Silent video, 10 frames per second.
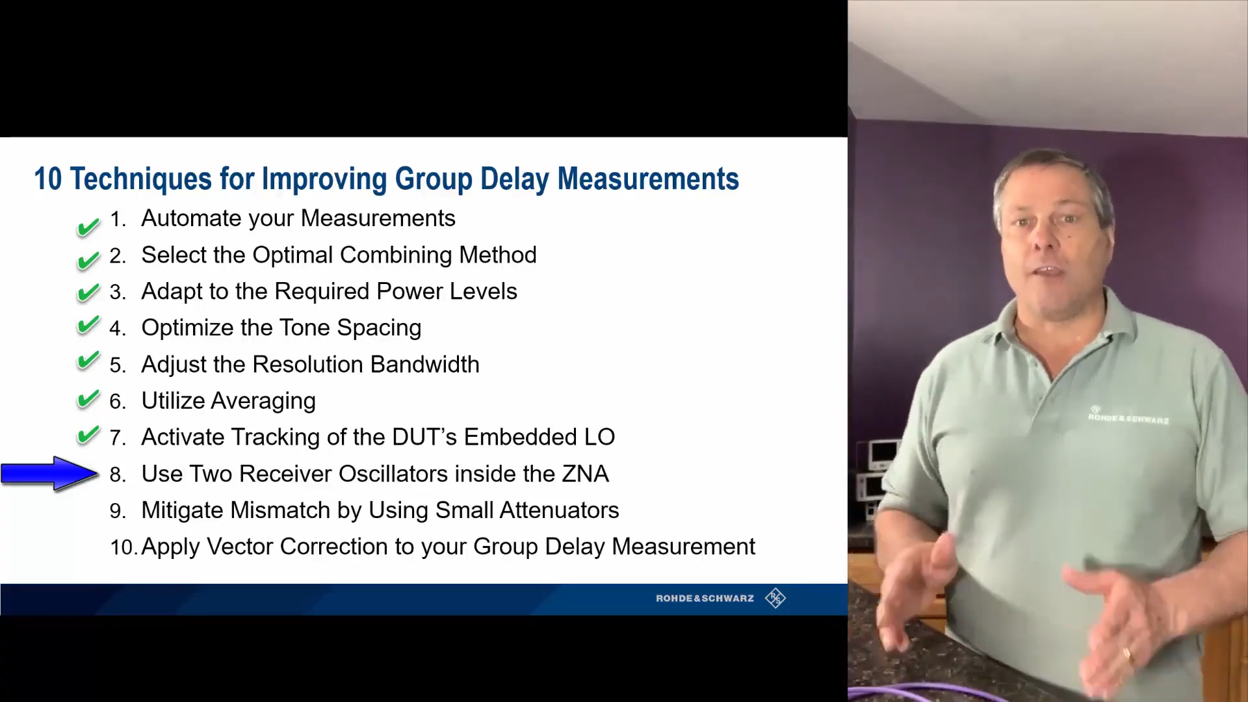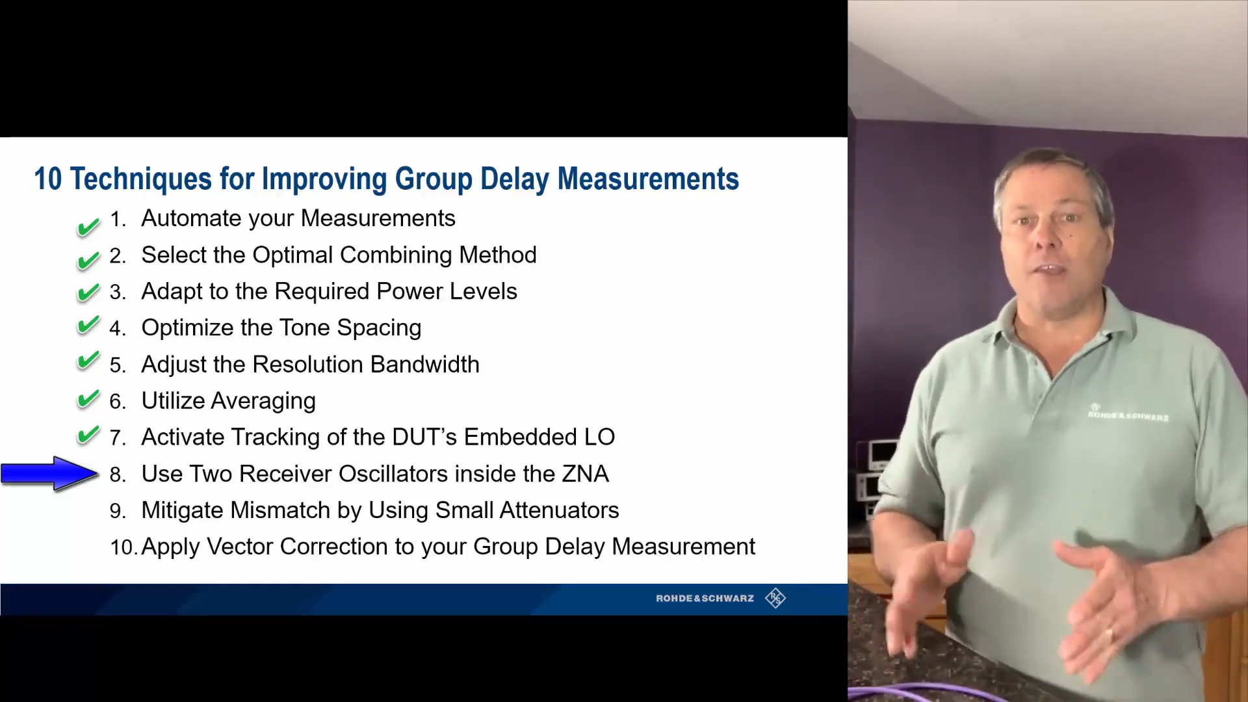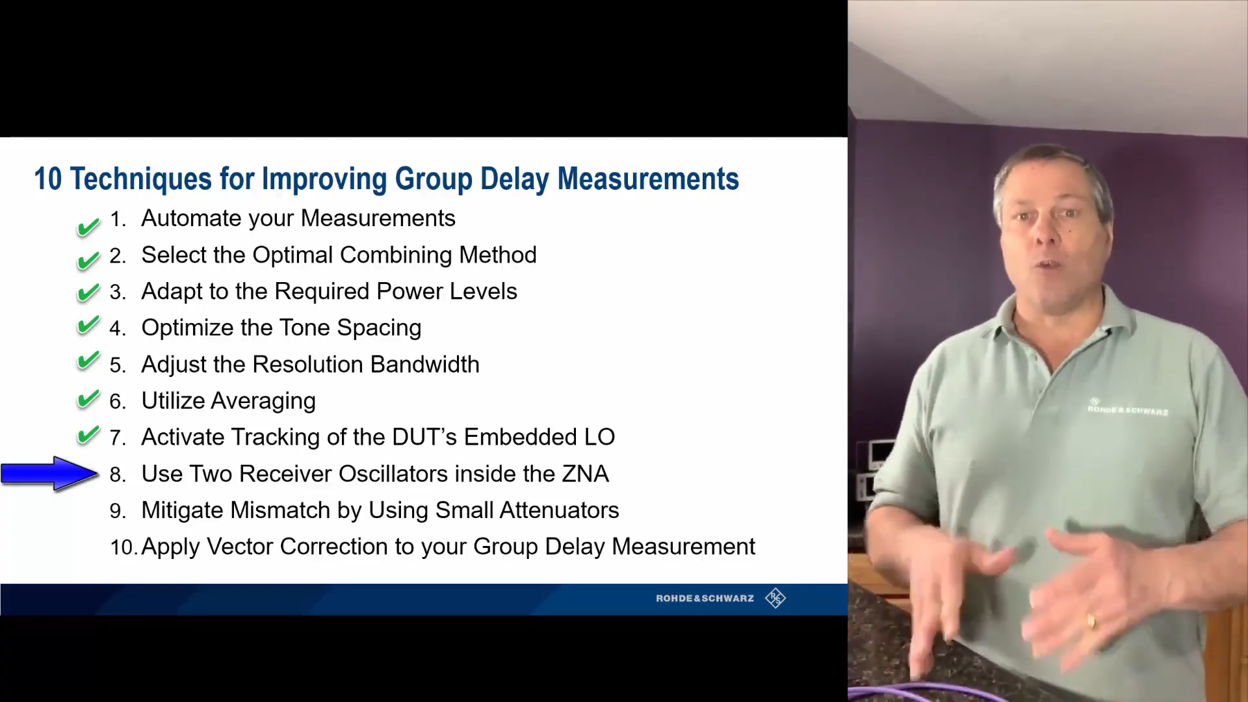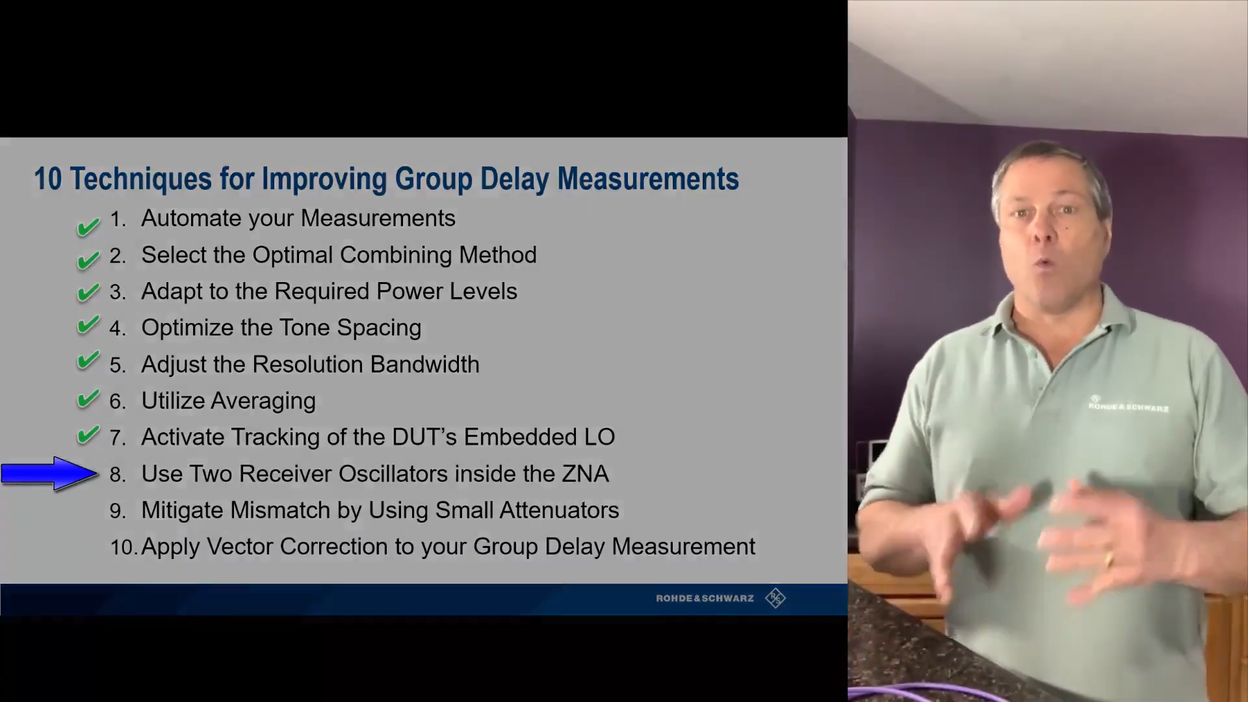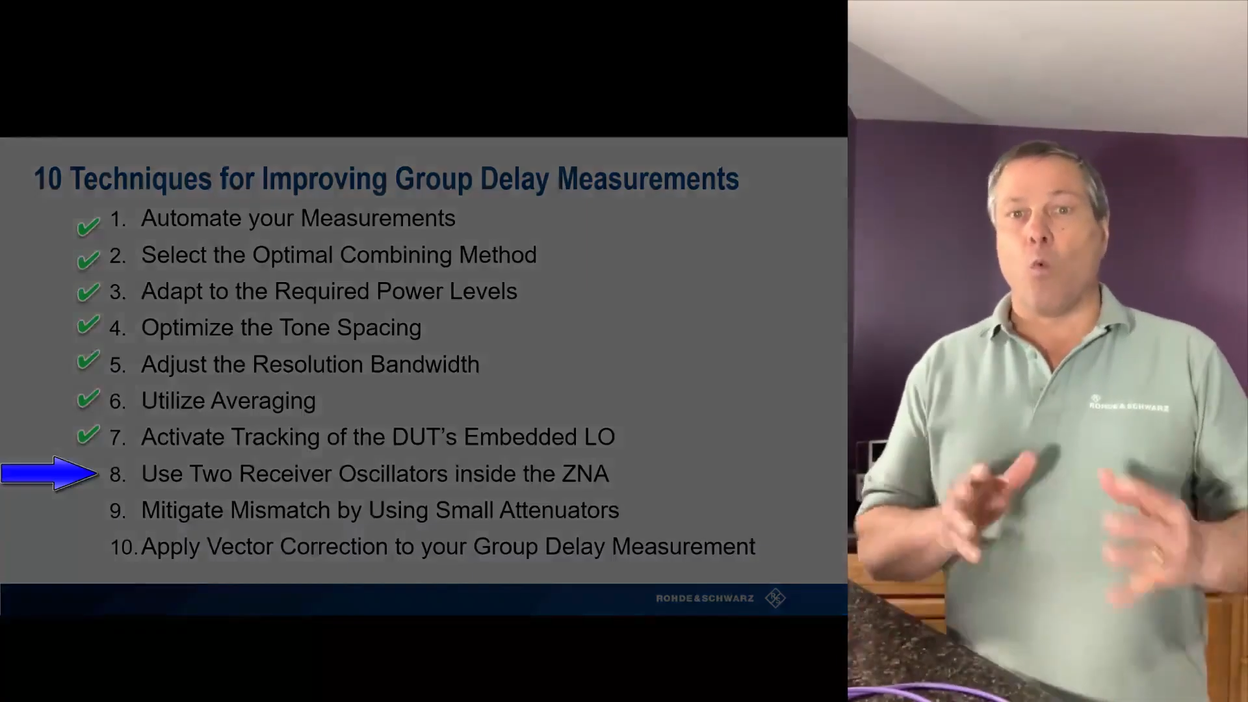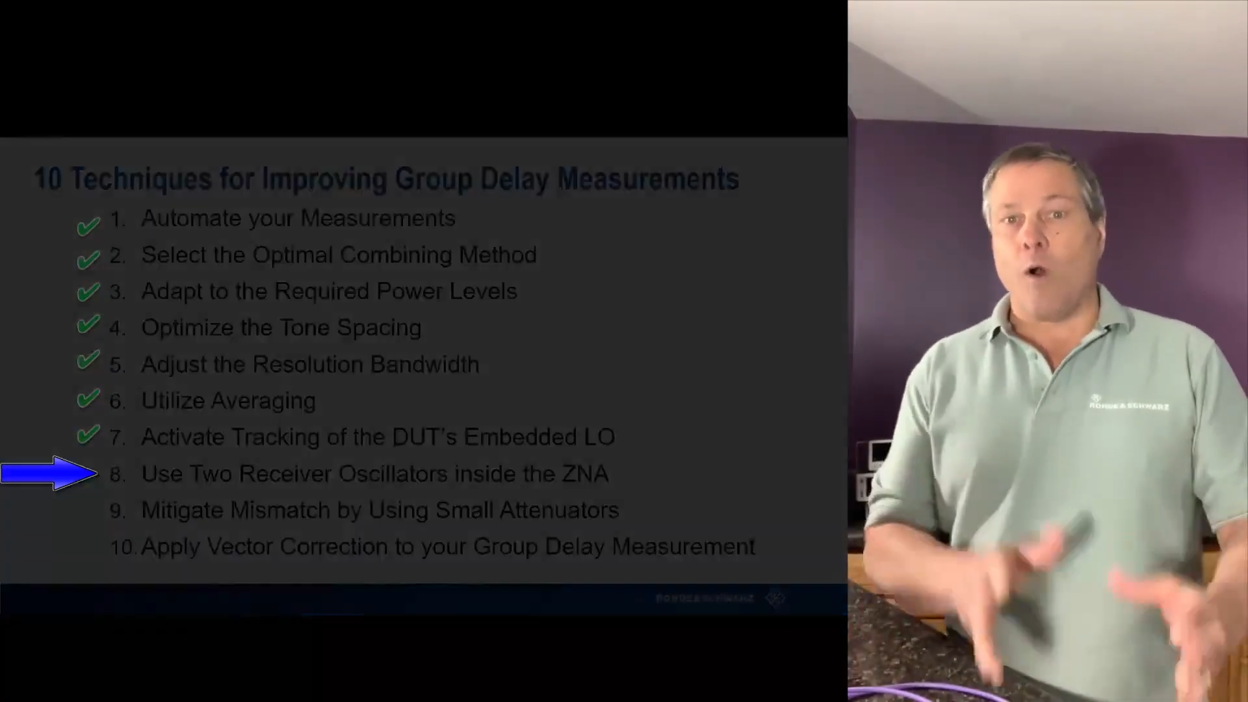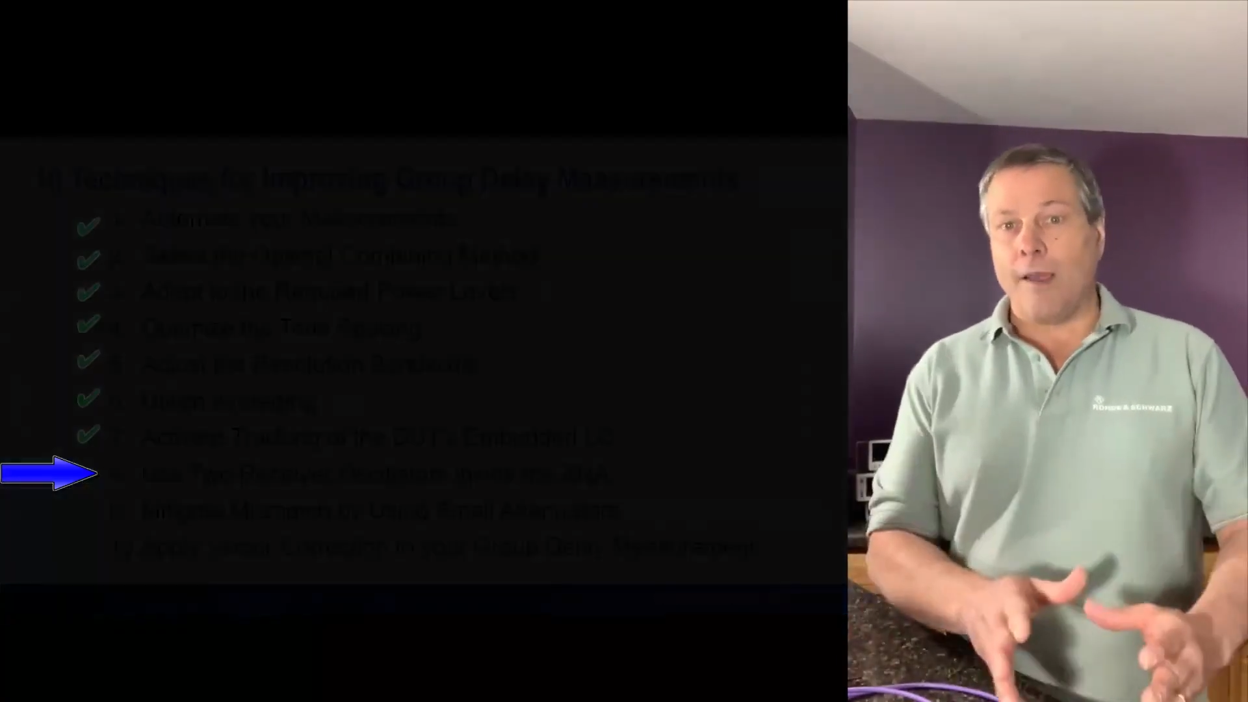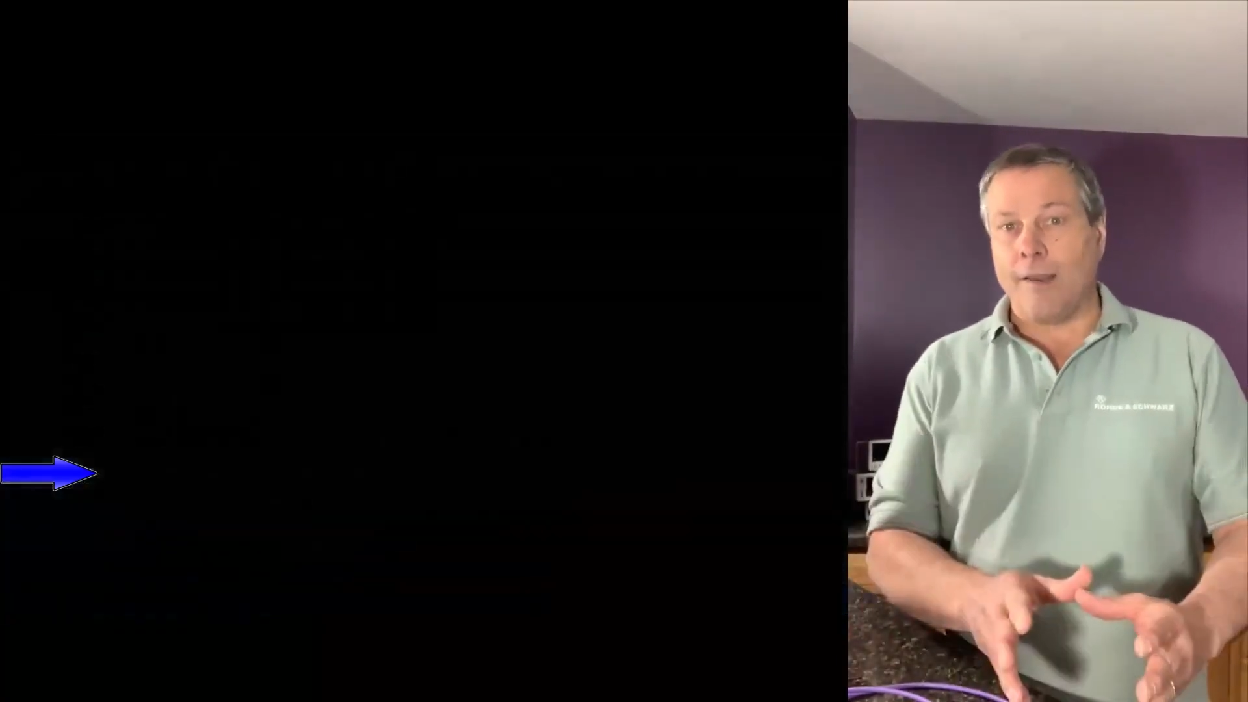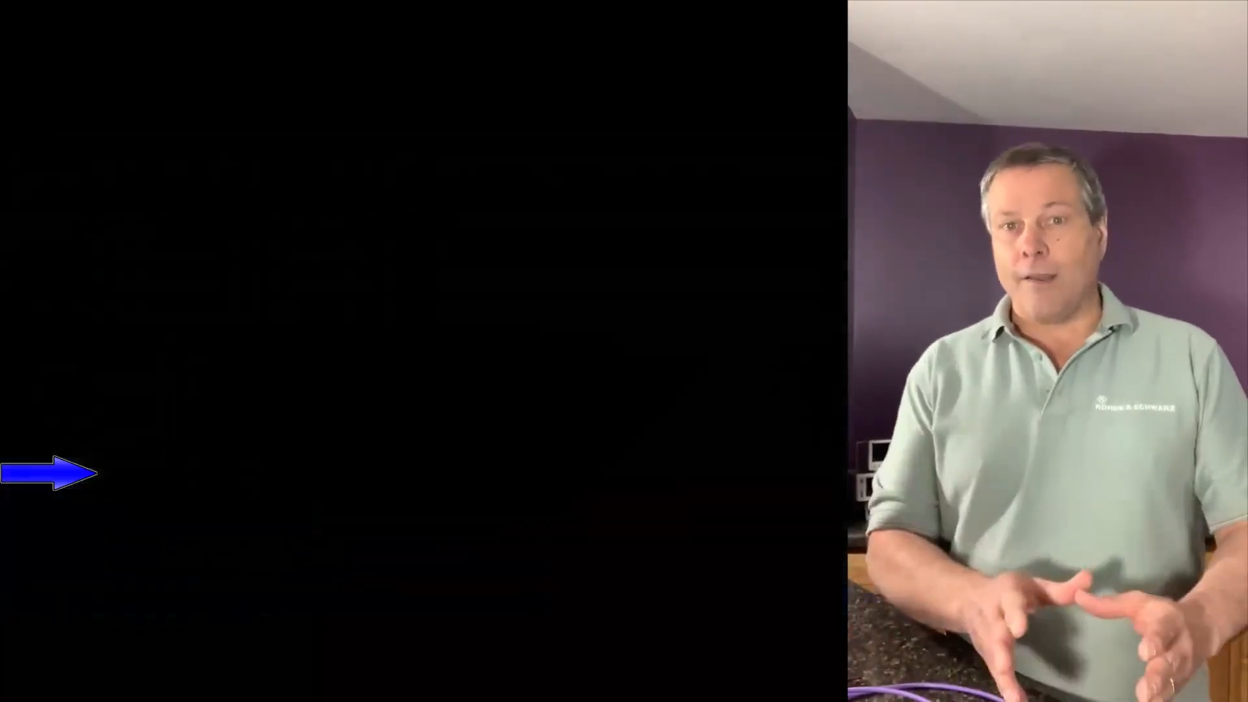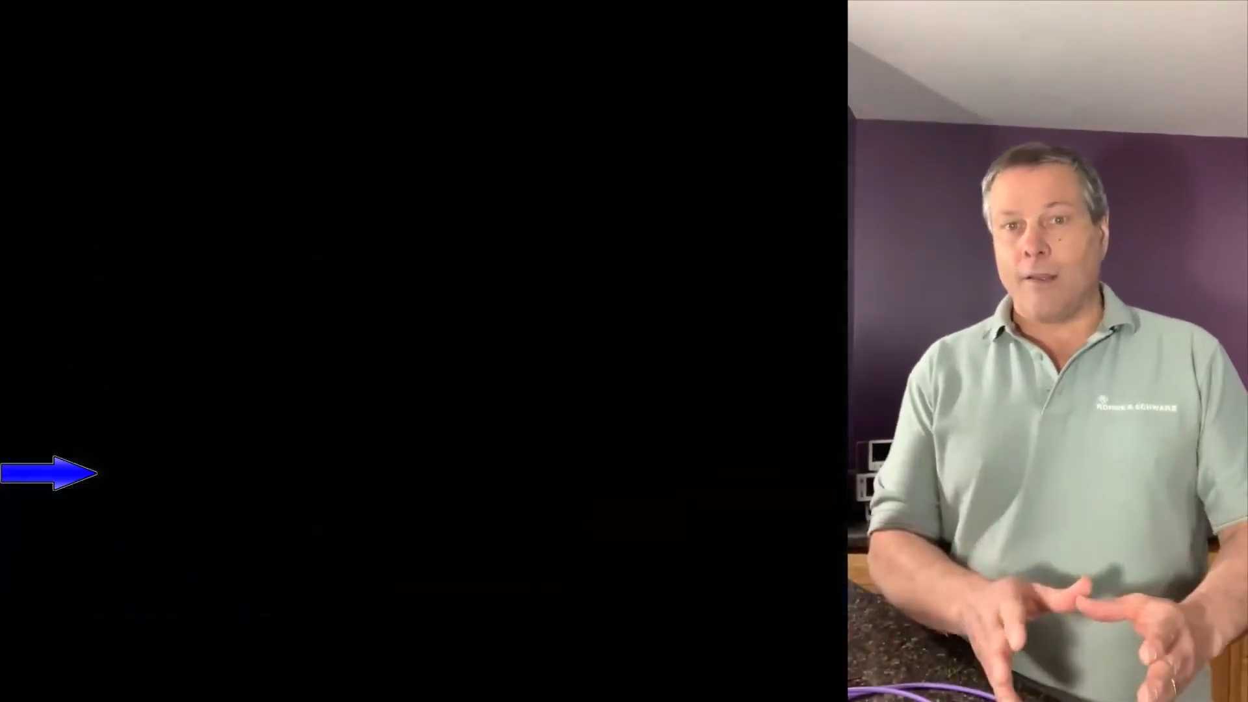either
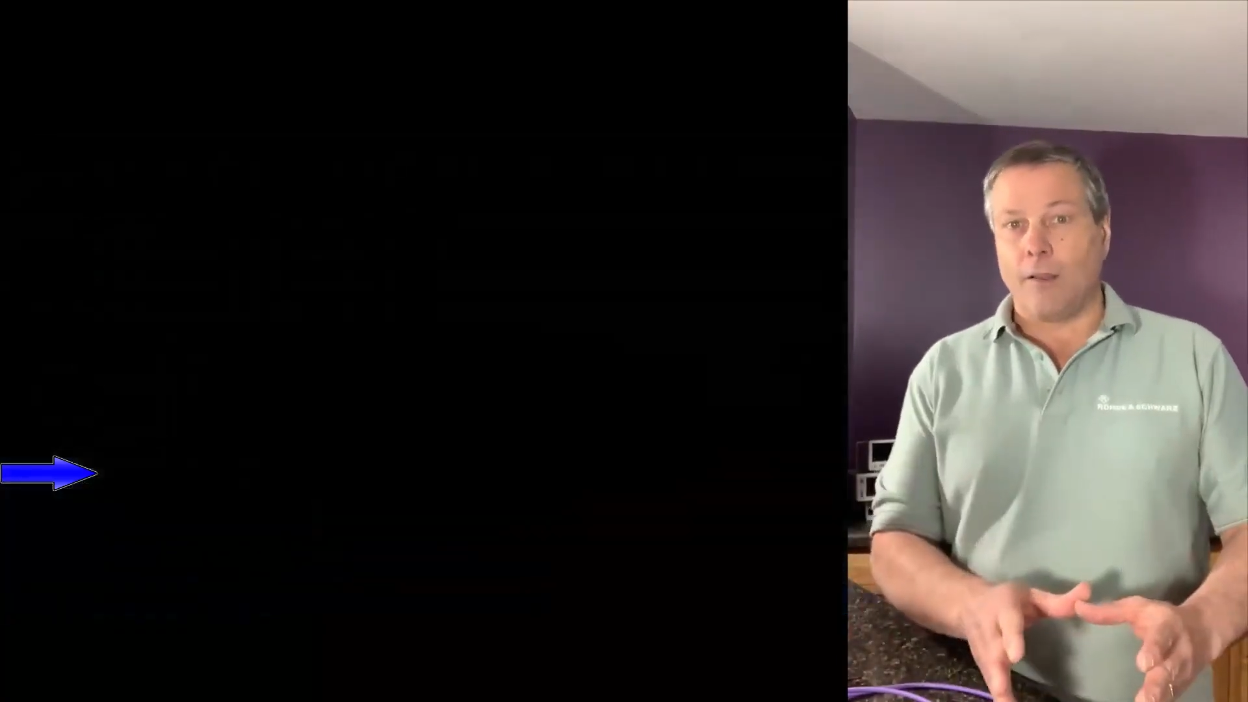one